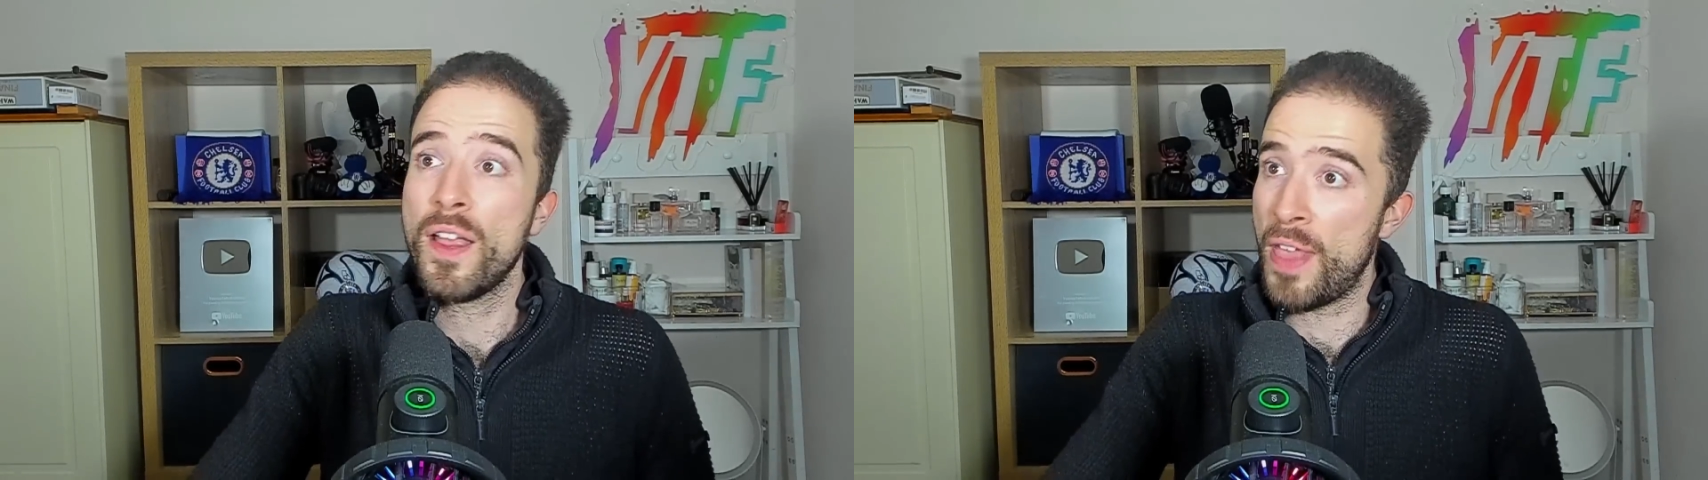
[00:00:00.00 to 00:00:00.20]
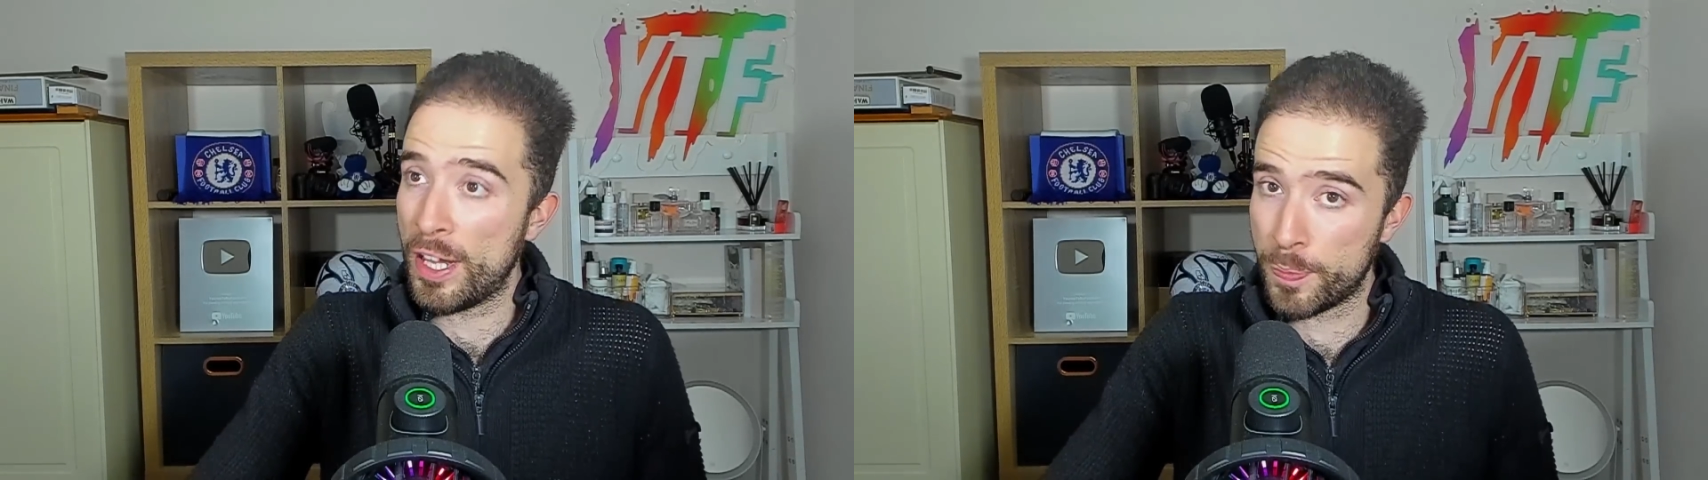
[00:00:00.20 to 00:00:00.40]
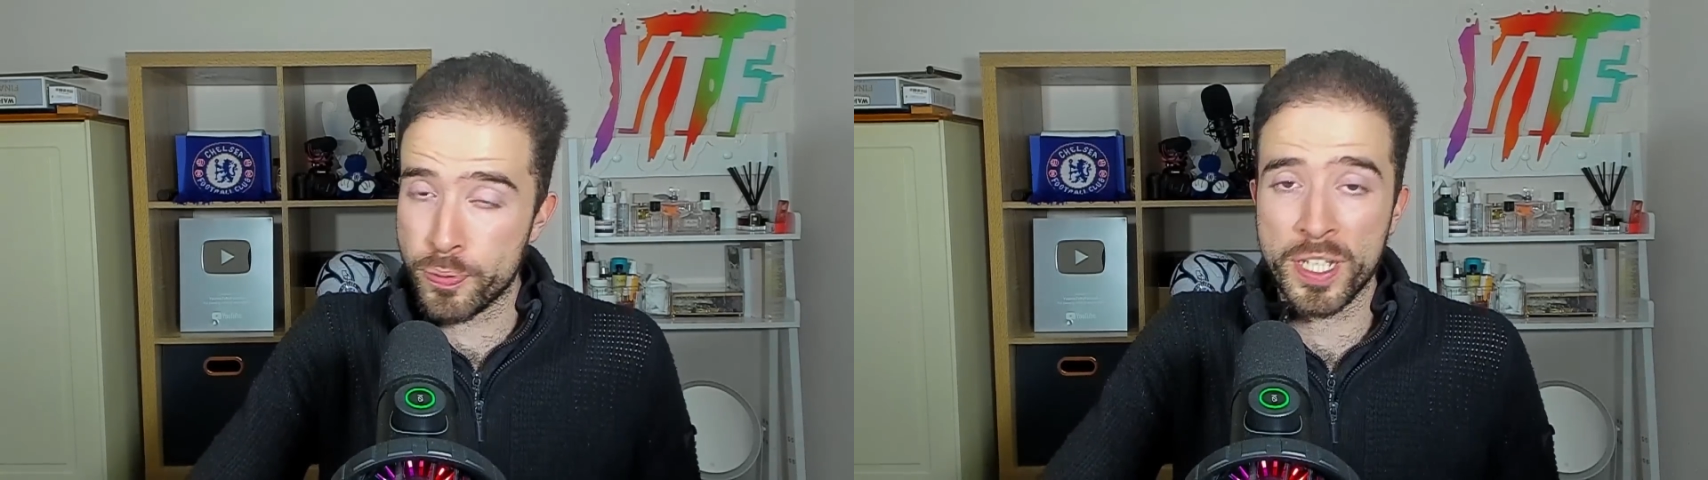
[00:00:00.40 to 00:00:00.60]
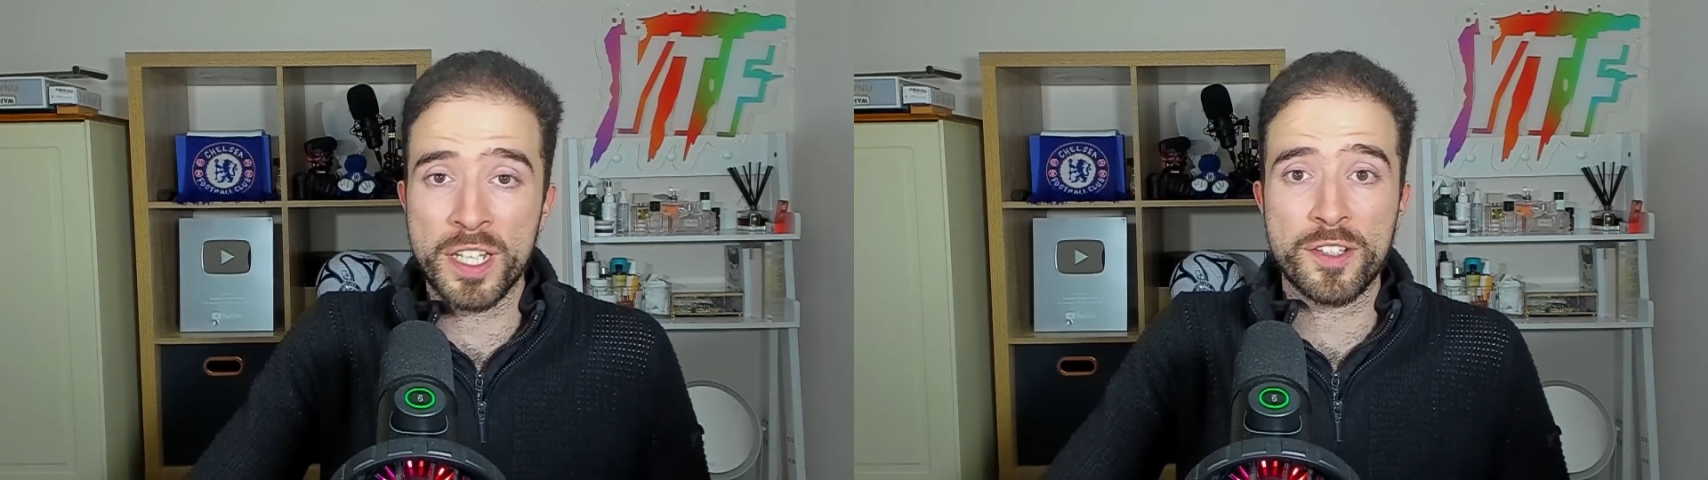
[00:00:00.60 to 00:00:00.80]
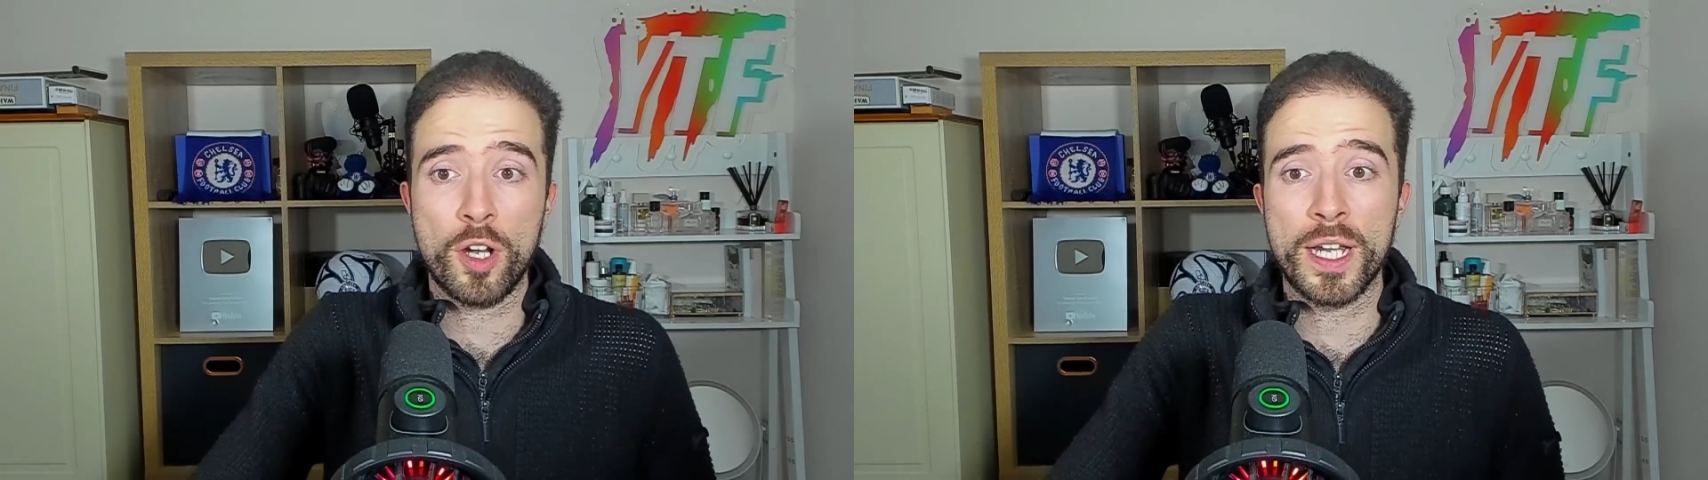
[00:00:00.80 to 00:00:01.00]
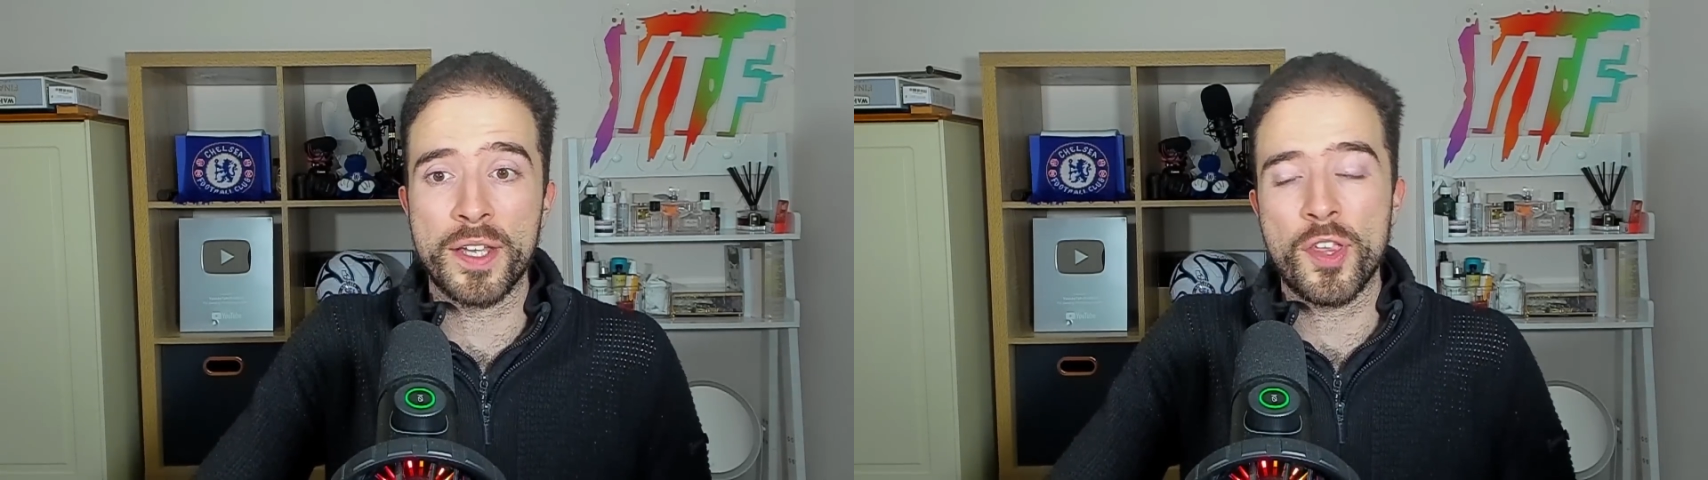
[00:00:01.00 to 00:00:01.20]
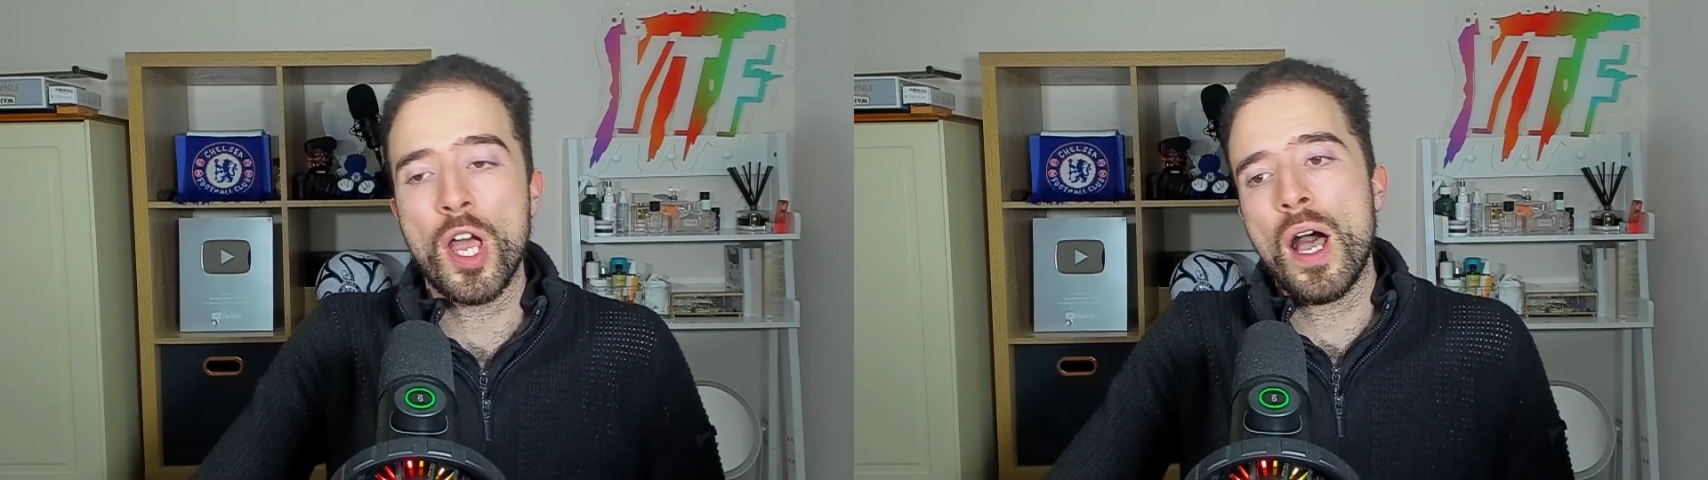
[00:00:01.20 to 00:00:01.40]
That's pretty solid.